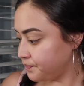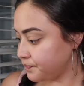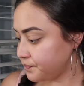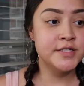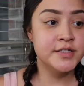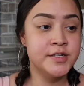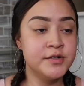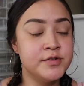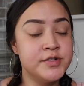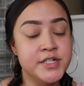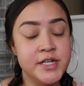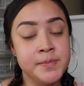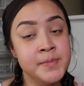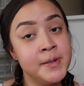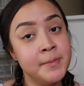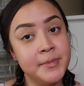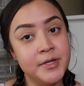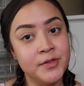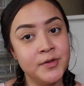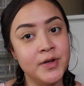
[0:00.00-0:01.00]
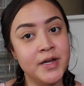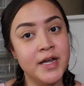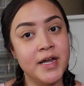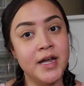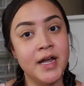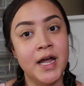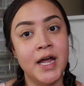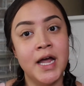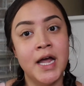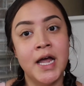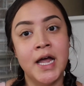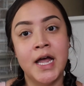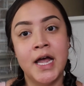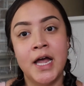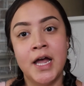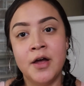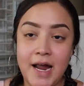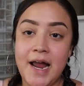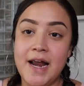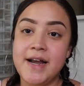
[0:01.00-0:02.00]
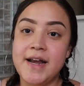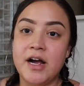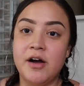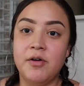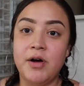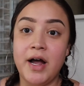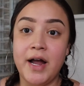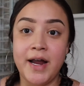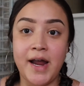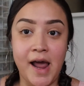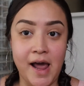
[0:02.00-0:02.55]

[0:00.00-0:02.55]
So tip number 3, and now I